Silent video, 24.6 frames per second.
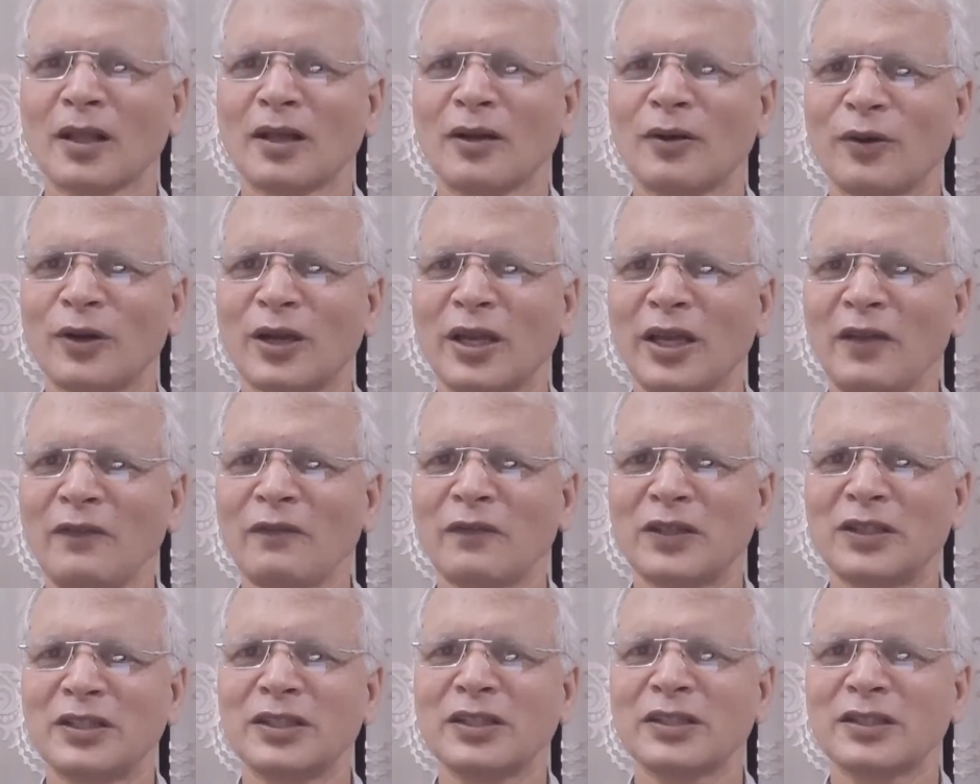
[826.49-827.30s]
okay,
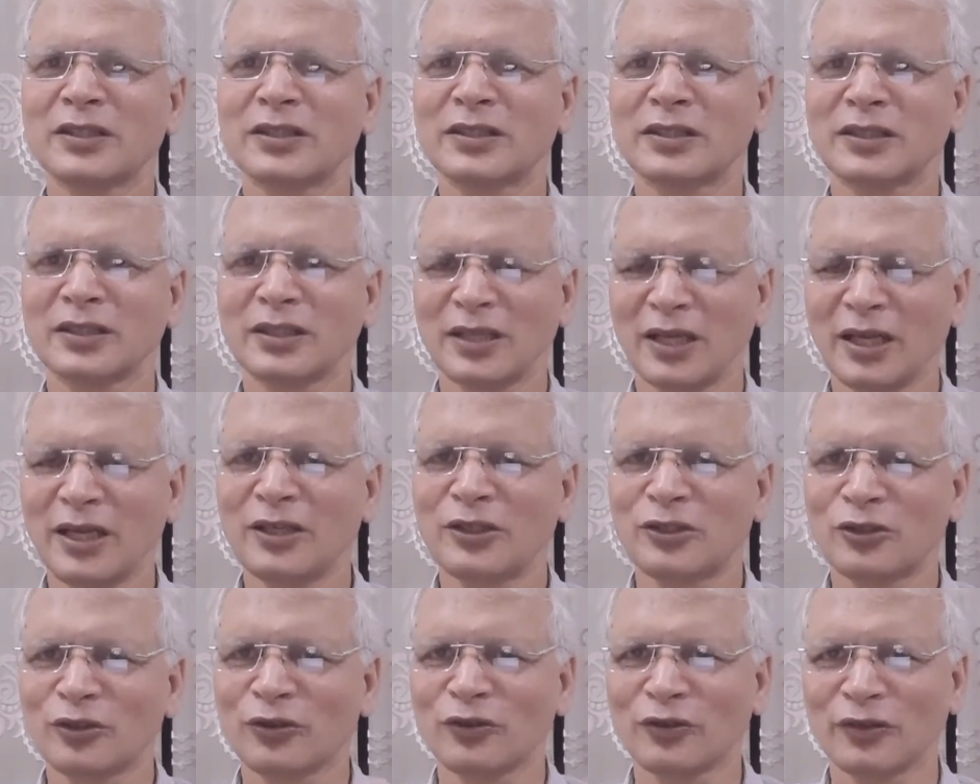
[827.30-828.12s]
which is
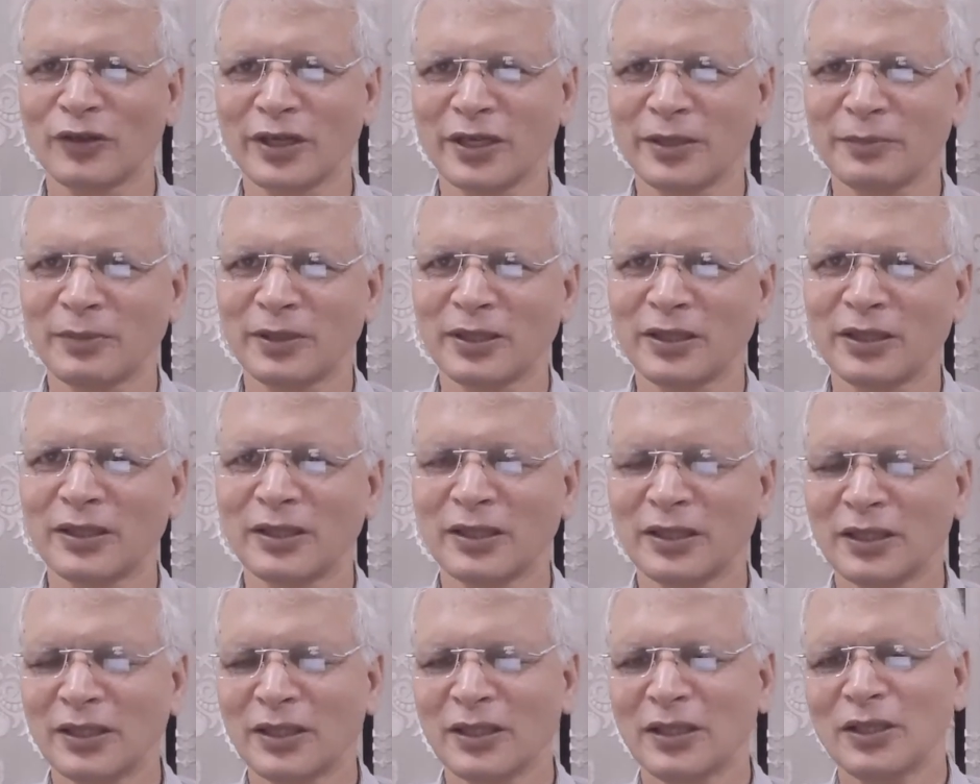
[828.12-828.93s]
intolerable.
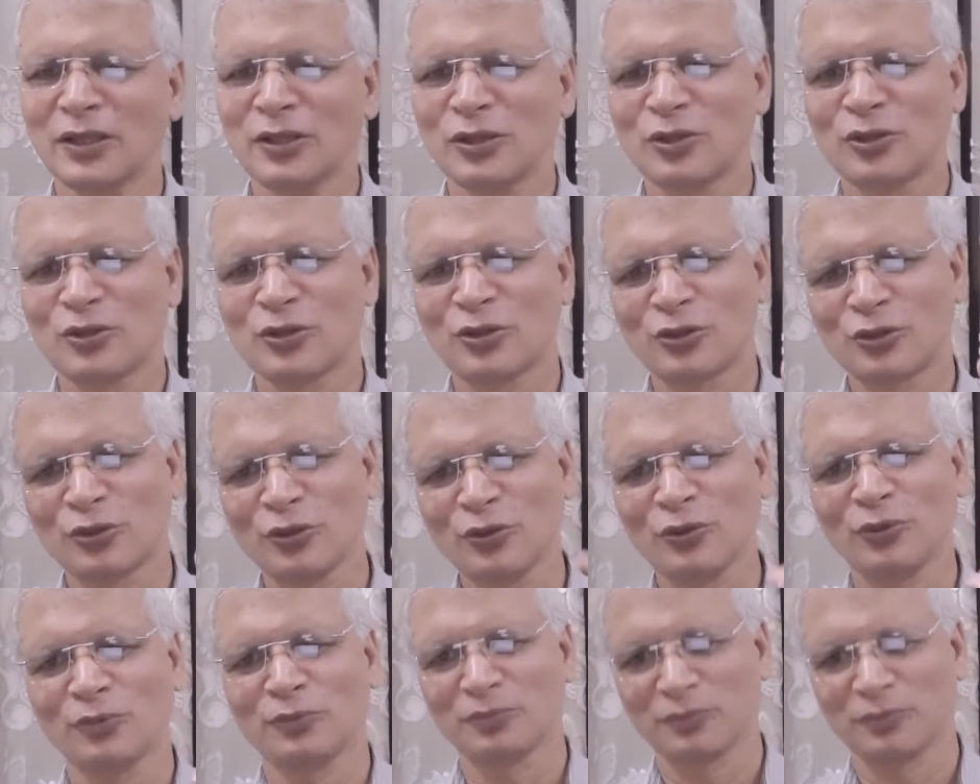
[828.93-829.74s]
So